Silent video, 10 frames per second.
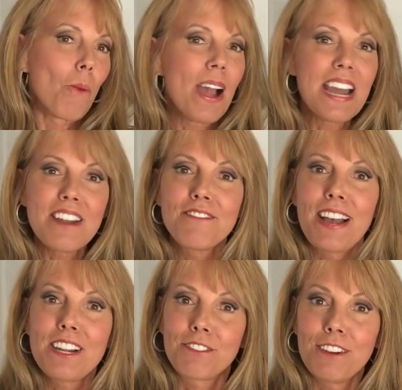Why not
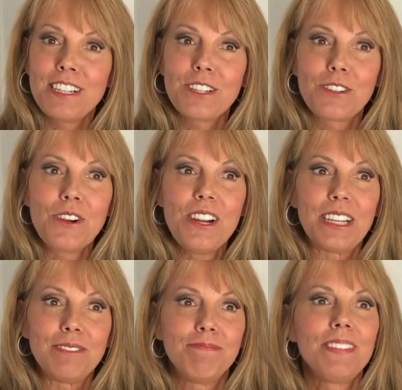invite a friend to
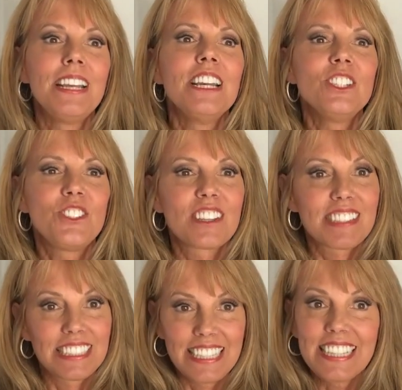join? Just
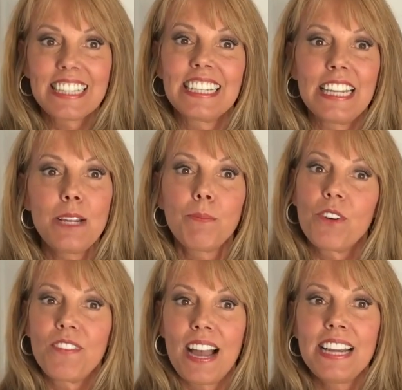click the link
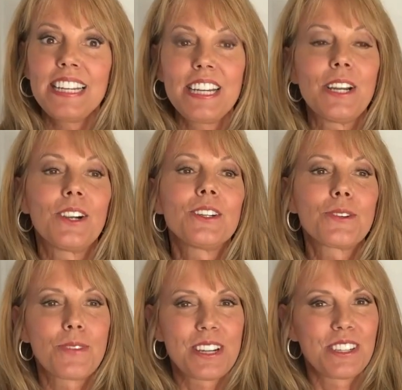provided here to
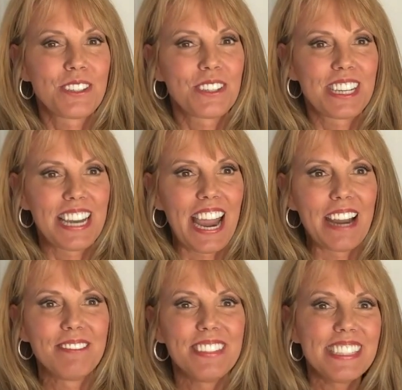register today.
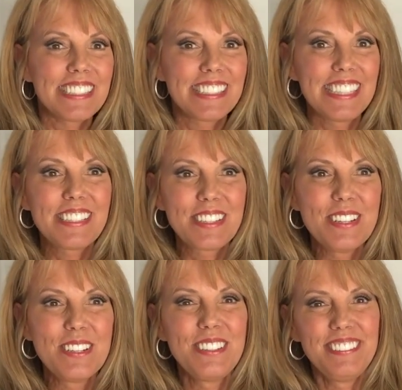See you
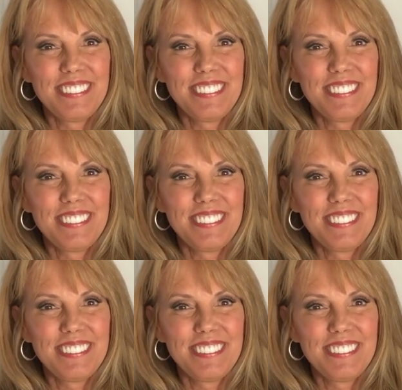soon.